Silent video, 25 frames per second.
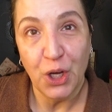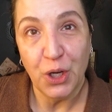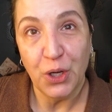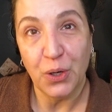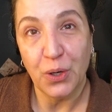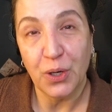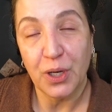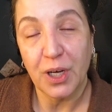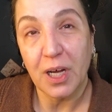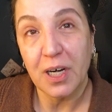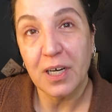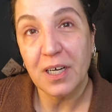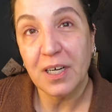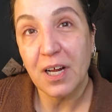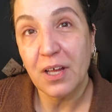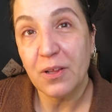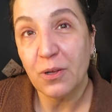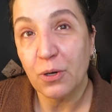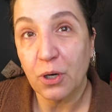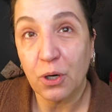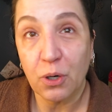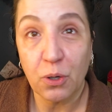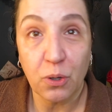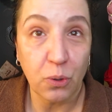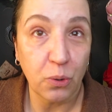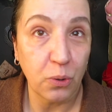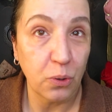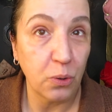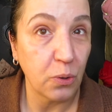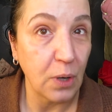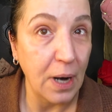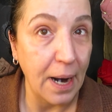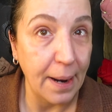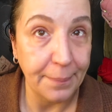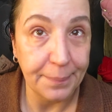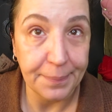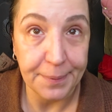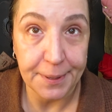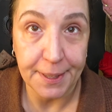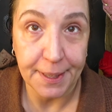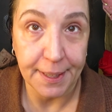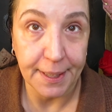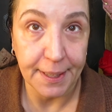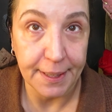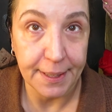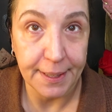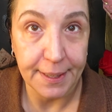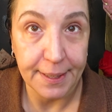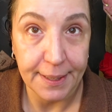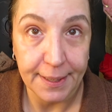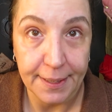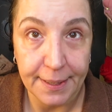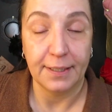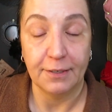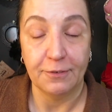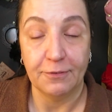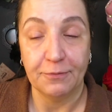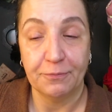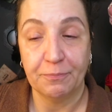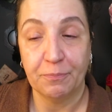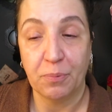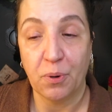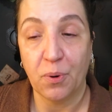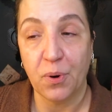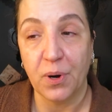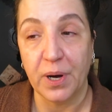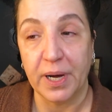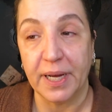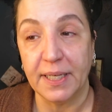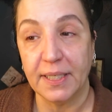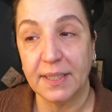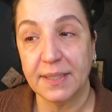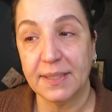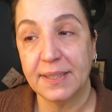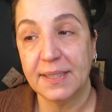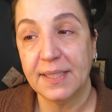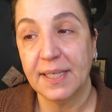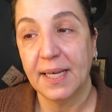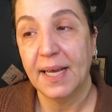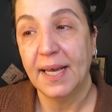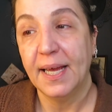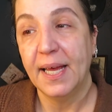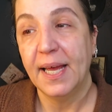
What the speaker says: you got another crap ton of points,